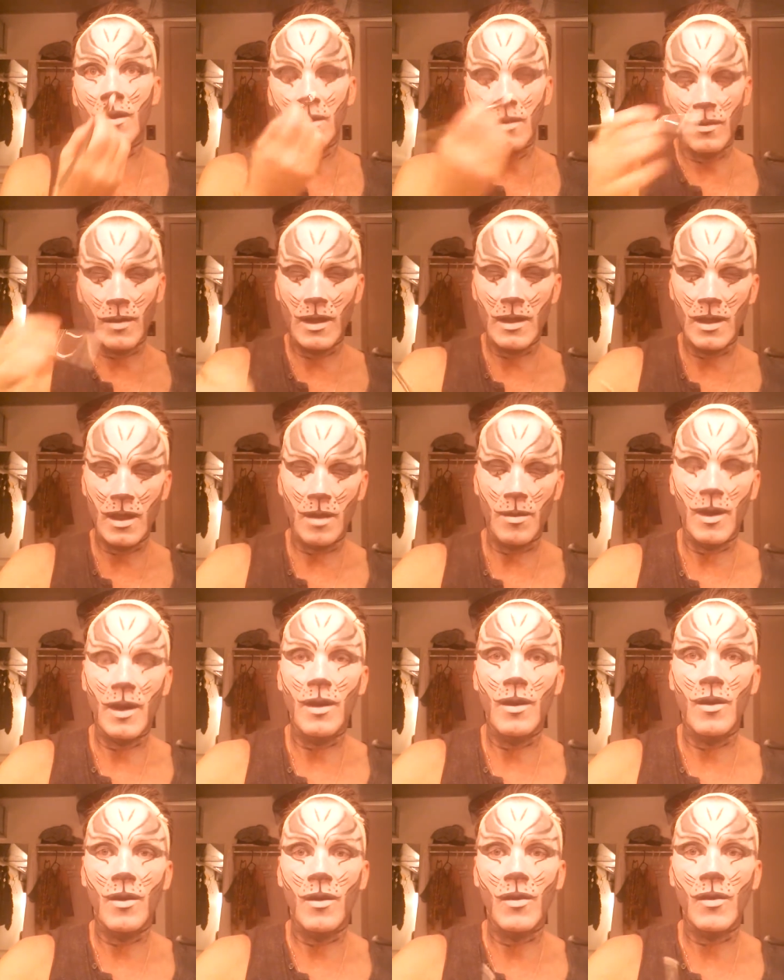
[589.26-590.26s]
right down my
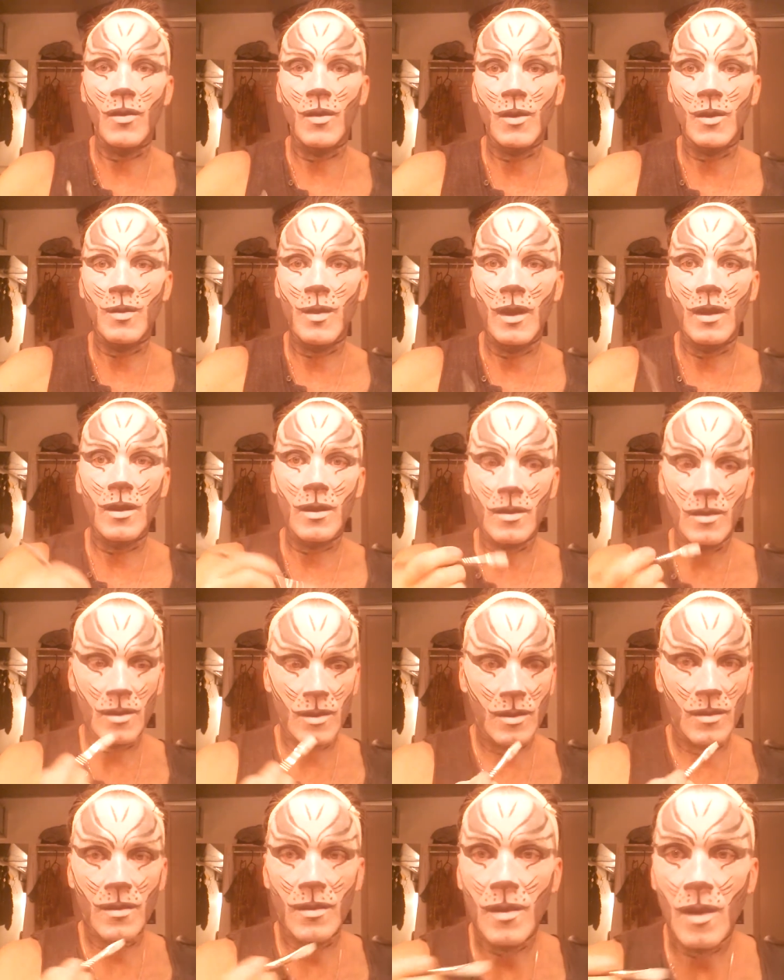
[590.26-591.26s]
nose, which may look
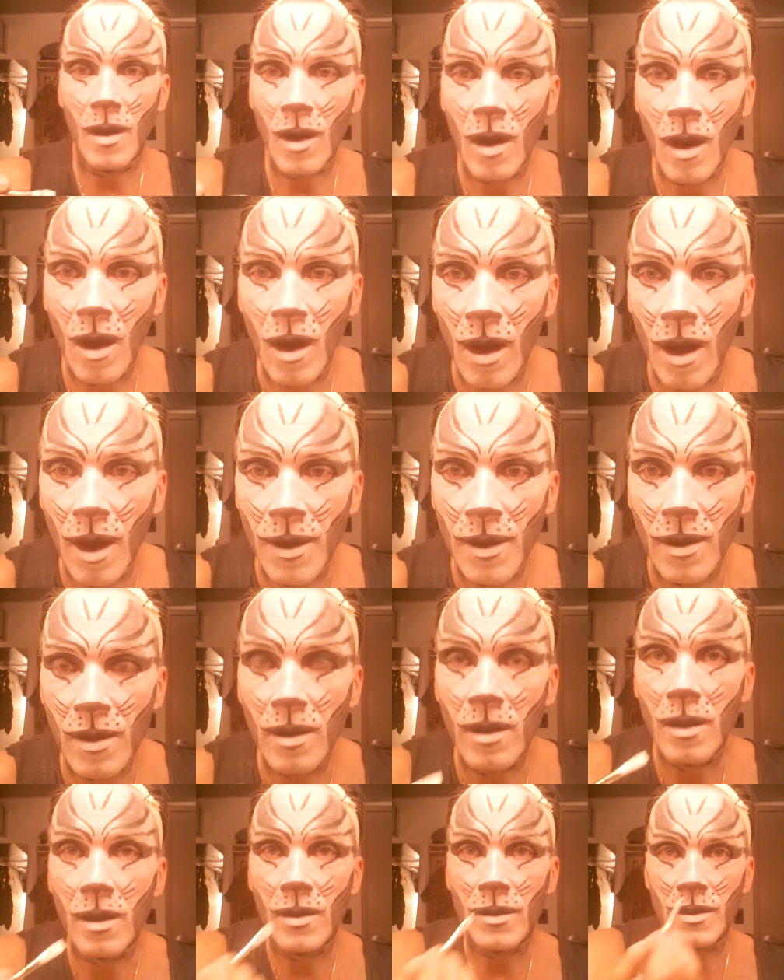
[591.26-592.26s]
odd
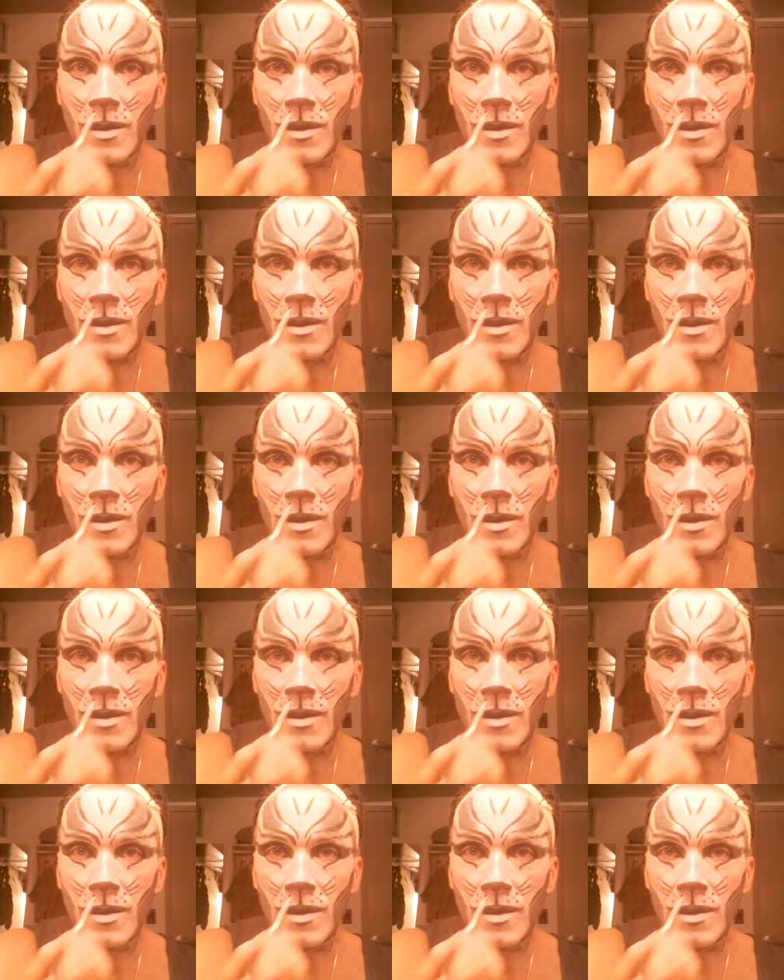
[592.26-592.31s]
close